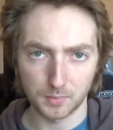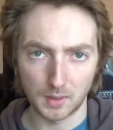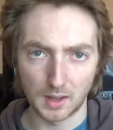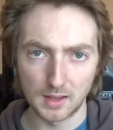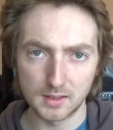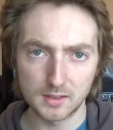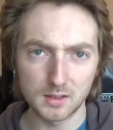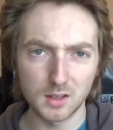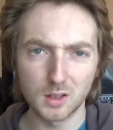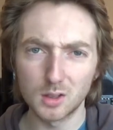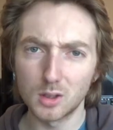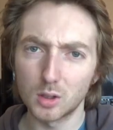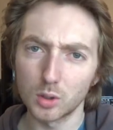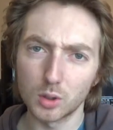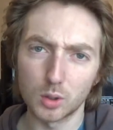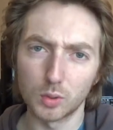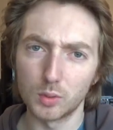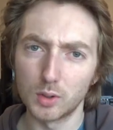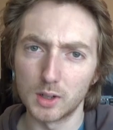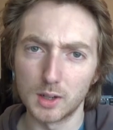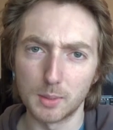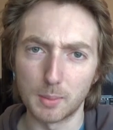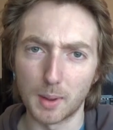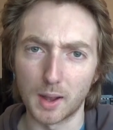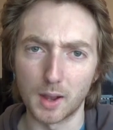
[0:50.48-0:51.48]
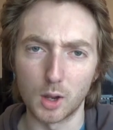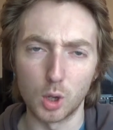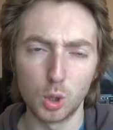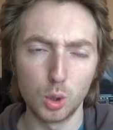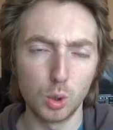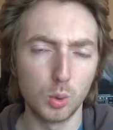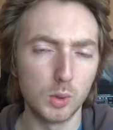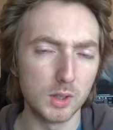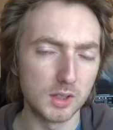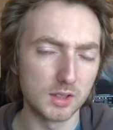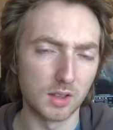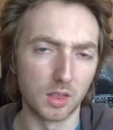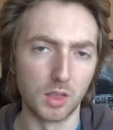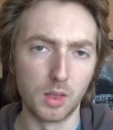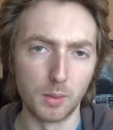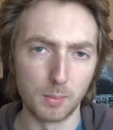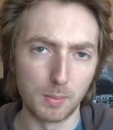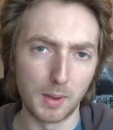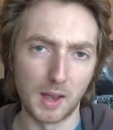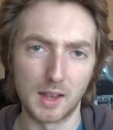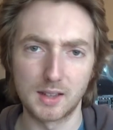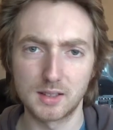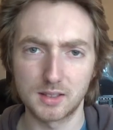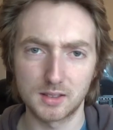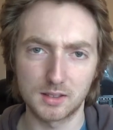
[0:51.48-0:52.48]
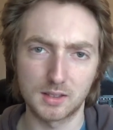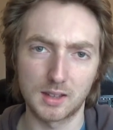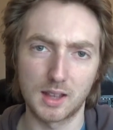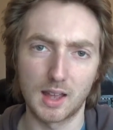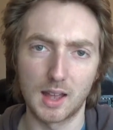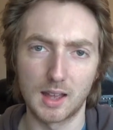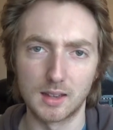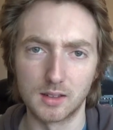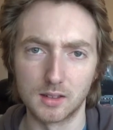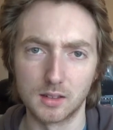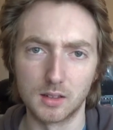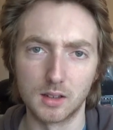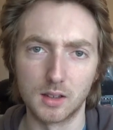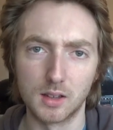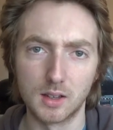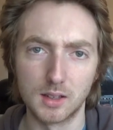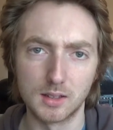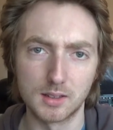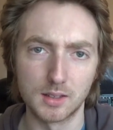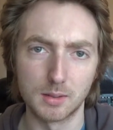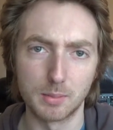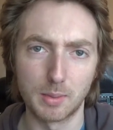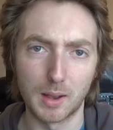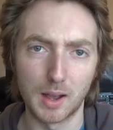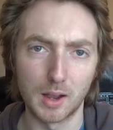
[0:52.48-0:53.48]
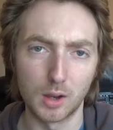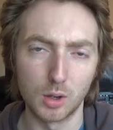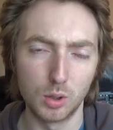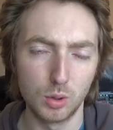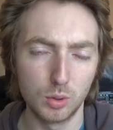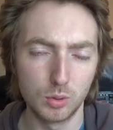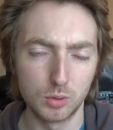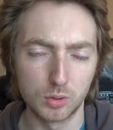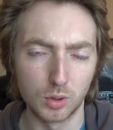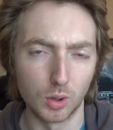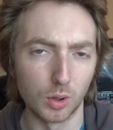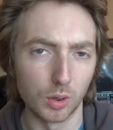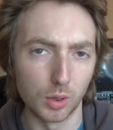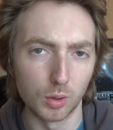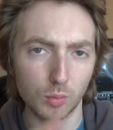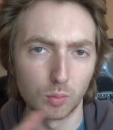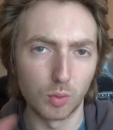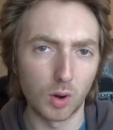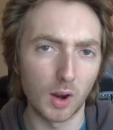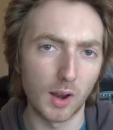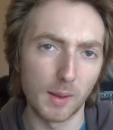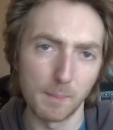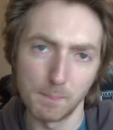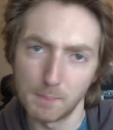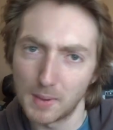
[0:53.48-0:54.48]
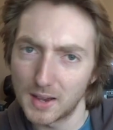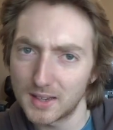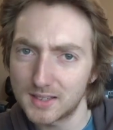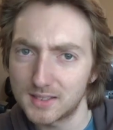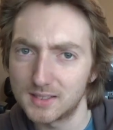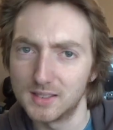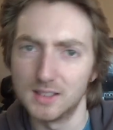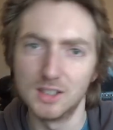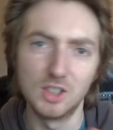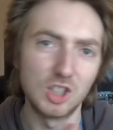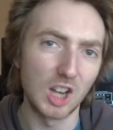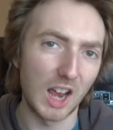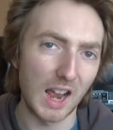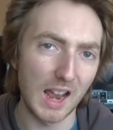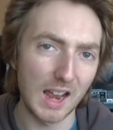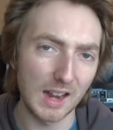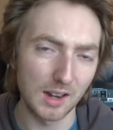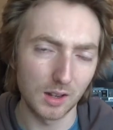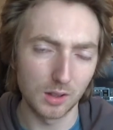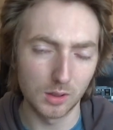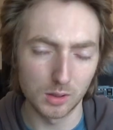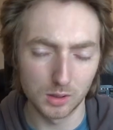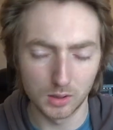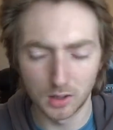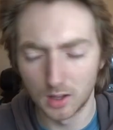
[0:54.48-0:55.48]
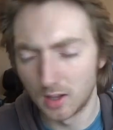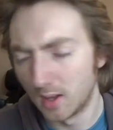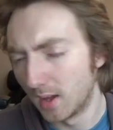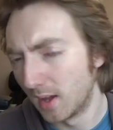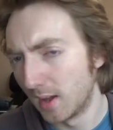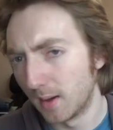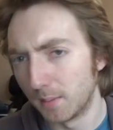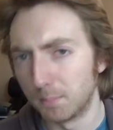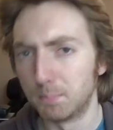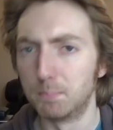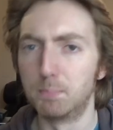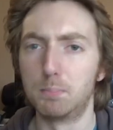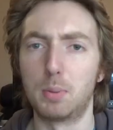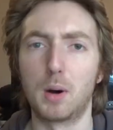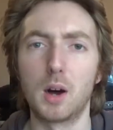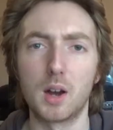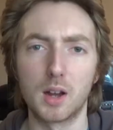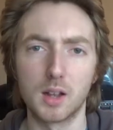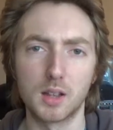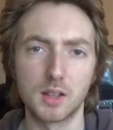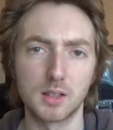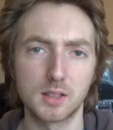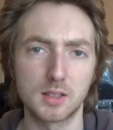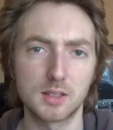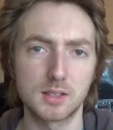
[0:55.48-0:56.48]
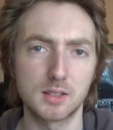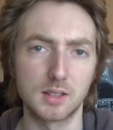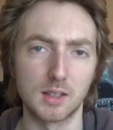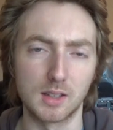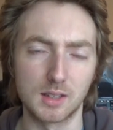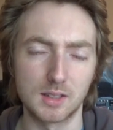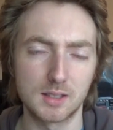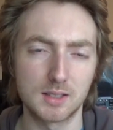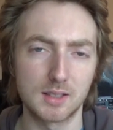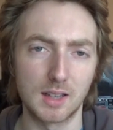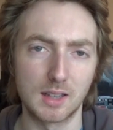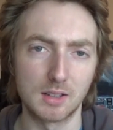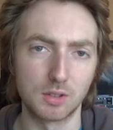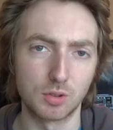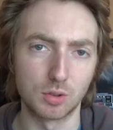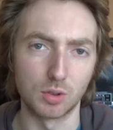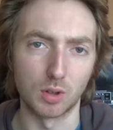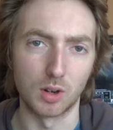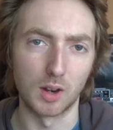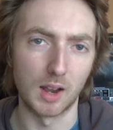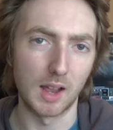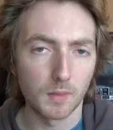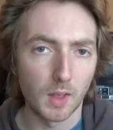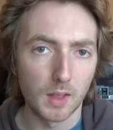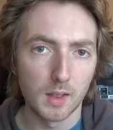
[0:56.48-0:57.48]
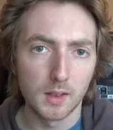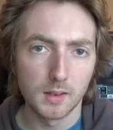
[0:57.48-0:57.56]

It's no longer really about who is the best candidate. It's about who's got the right message, angle, bias, etc.